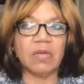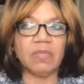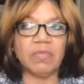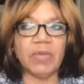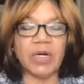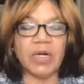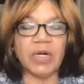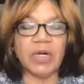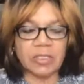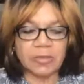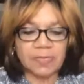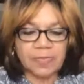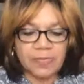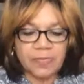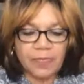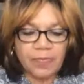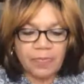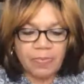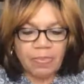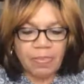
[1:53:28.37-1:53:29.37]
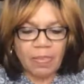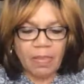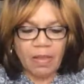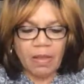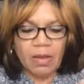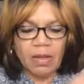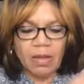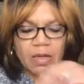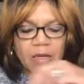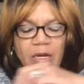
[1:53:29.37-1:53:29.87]
But
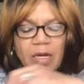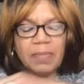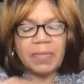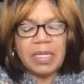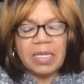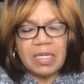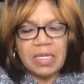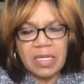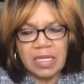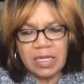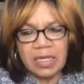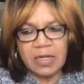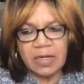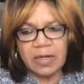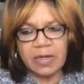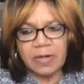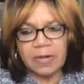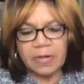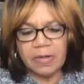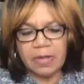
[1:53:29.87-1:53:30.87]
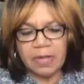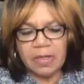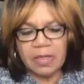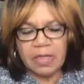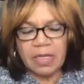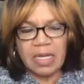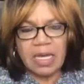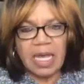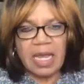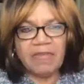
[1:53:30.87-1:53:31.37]
coming here,
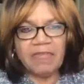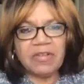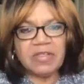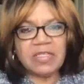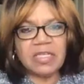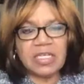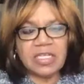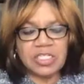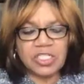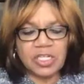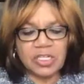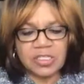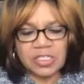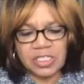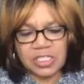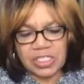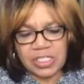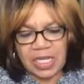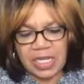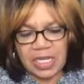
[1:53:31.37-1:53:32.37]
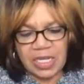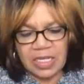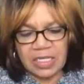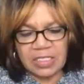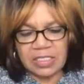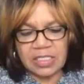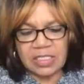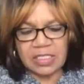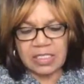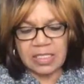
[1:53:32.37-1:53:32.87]
everything just
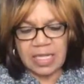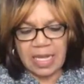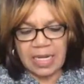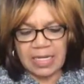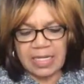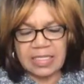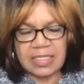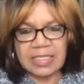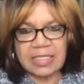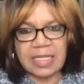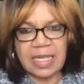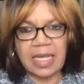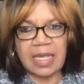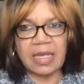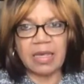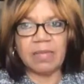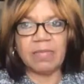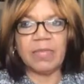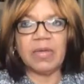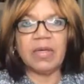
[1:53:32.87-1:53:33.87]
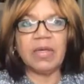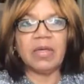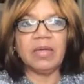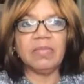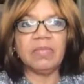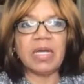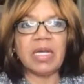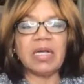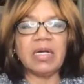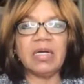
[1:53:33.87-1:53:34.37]
changed. It's not the same,
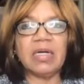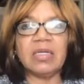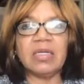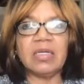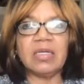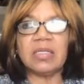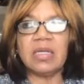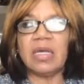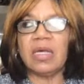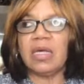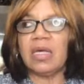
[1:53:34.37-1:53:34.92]
because